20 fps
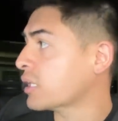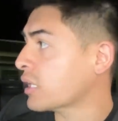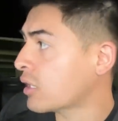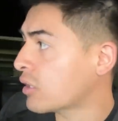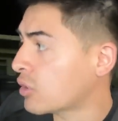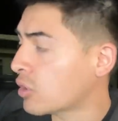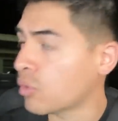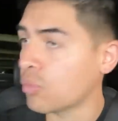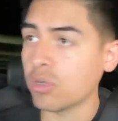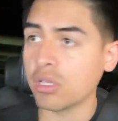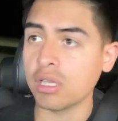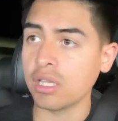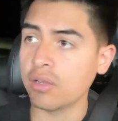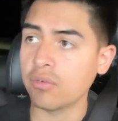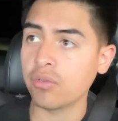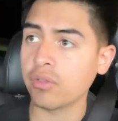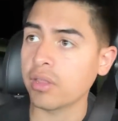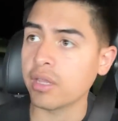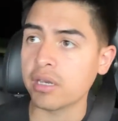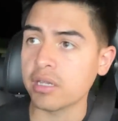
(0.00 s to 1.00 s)
I don't know what
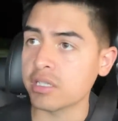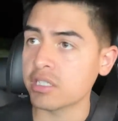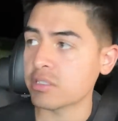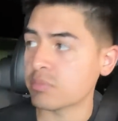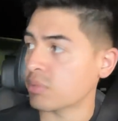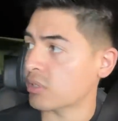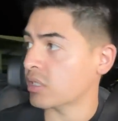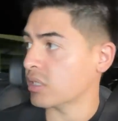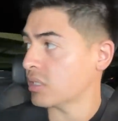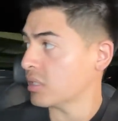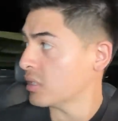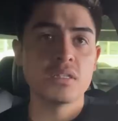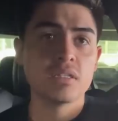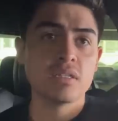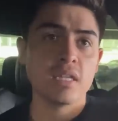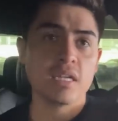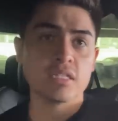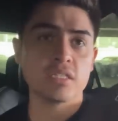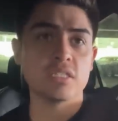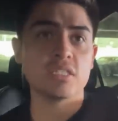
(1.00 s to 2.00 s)
level that is, but
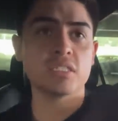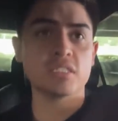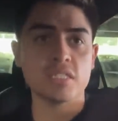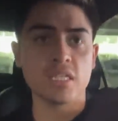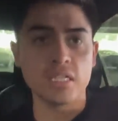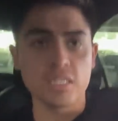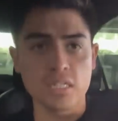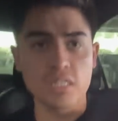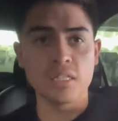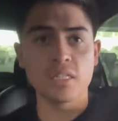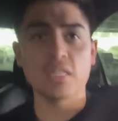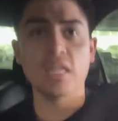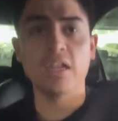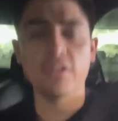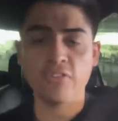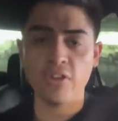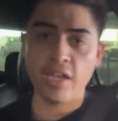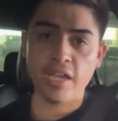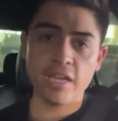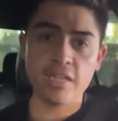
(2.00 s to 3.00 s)
that's just like a life
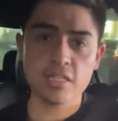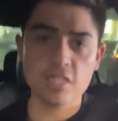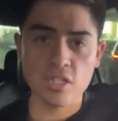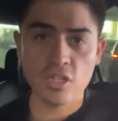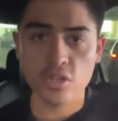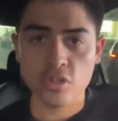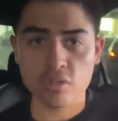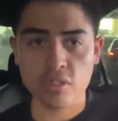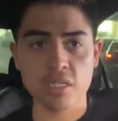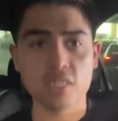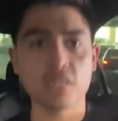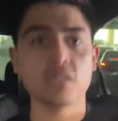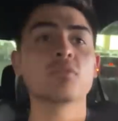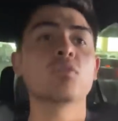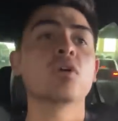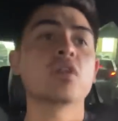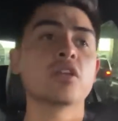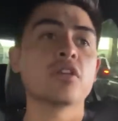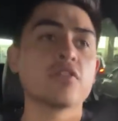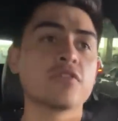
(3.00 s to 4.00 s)
hack, you know, get
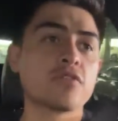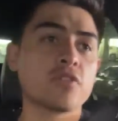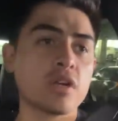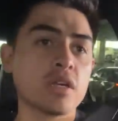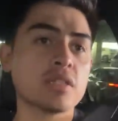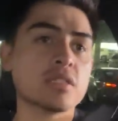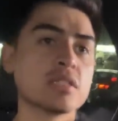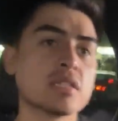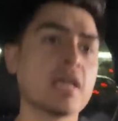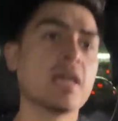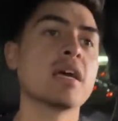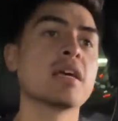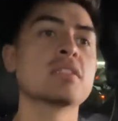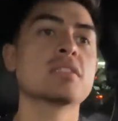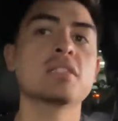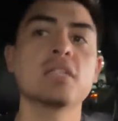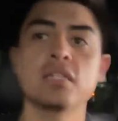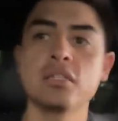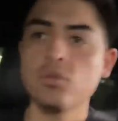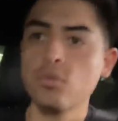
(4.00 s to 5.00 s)
one of your friends that has
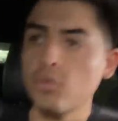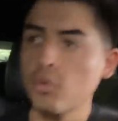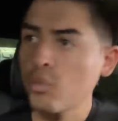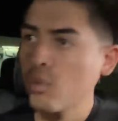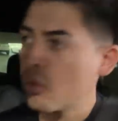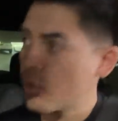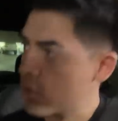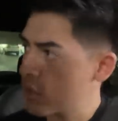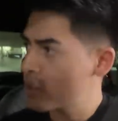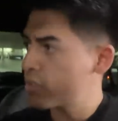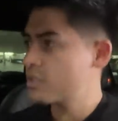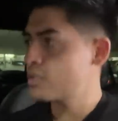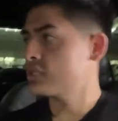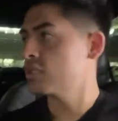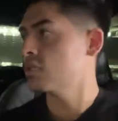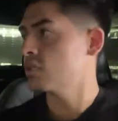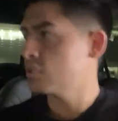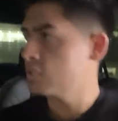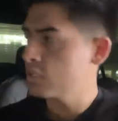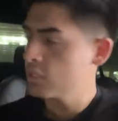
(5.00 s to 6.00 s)
like the rewards
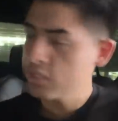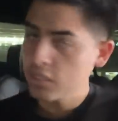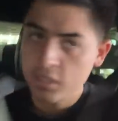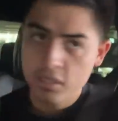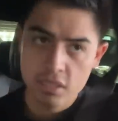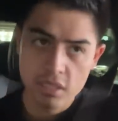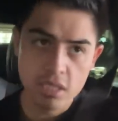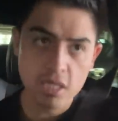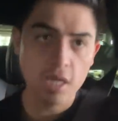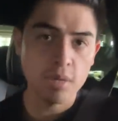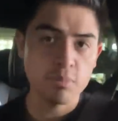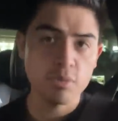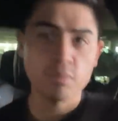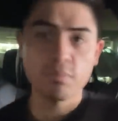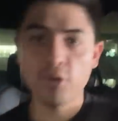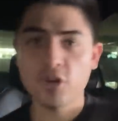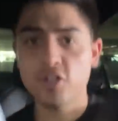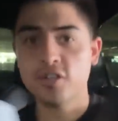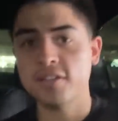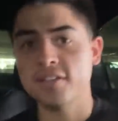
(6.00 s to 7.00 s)
to, to comp your
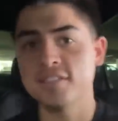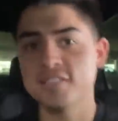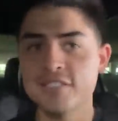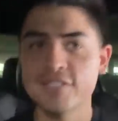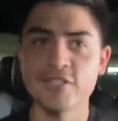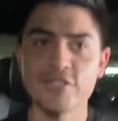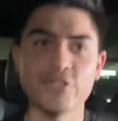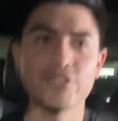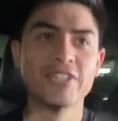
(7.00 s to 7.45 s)
parking. So